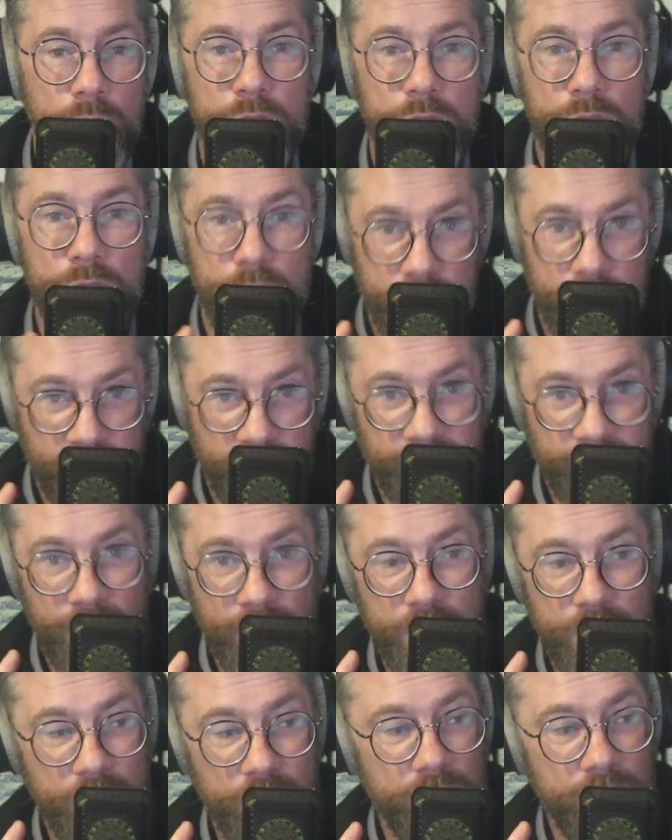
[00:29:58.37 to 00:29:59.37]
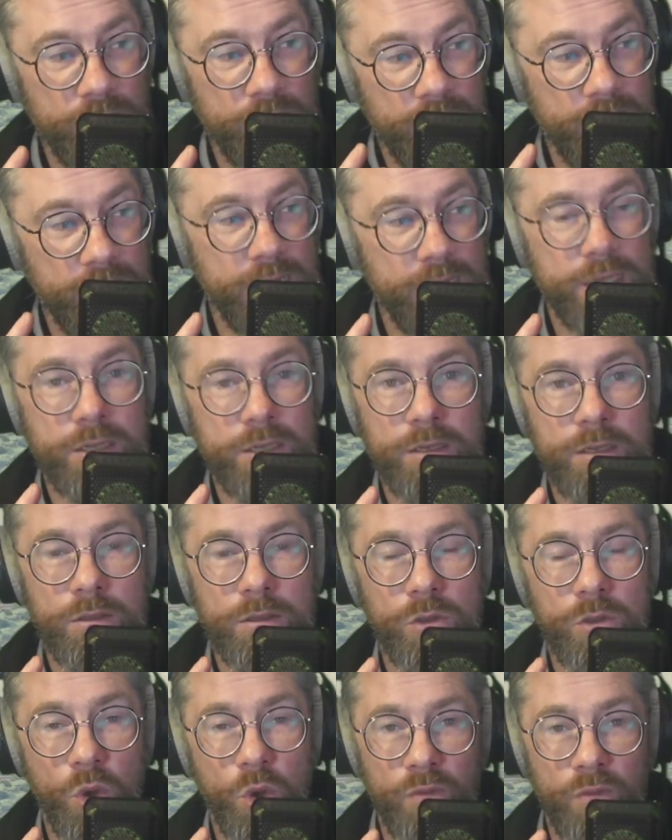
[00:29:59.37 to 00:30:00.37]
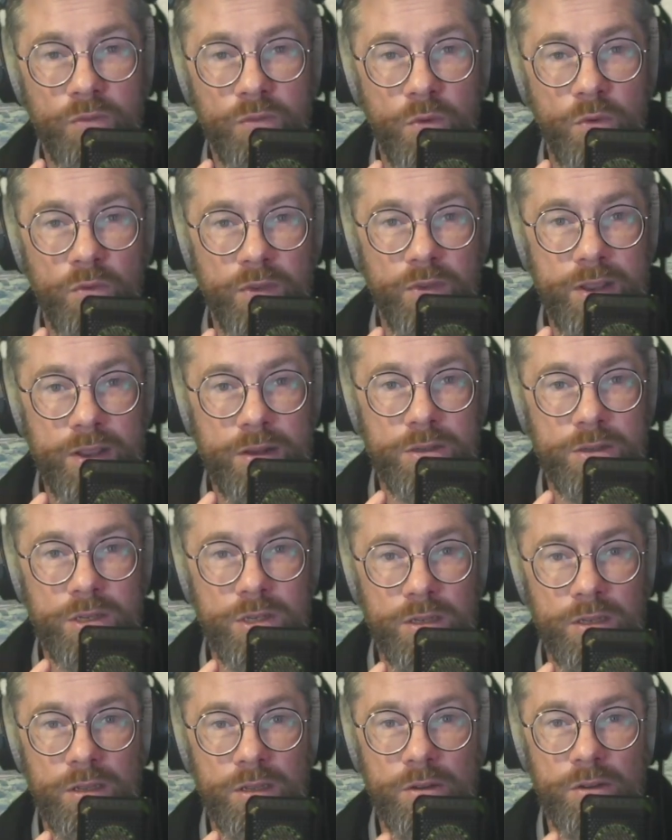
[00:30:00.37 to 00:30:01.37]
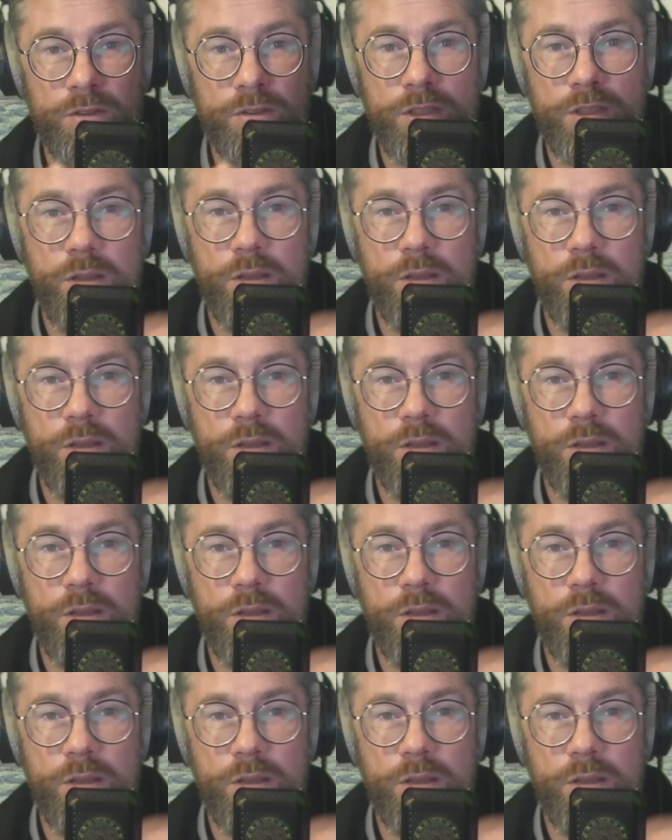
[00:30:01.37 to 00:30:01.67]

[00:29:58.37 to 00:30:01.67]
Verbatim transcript: To function, you need all four fingers and your thumb.